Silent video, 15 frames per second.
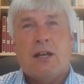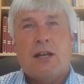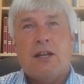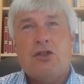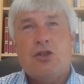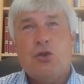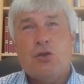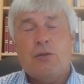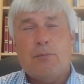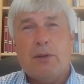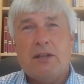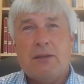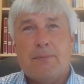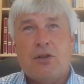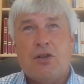And you can
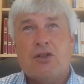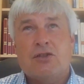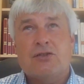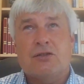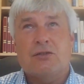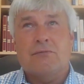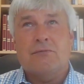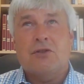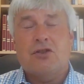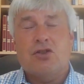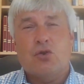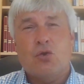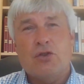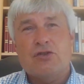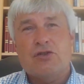be the person that
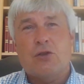joins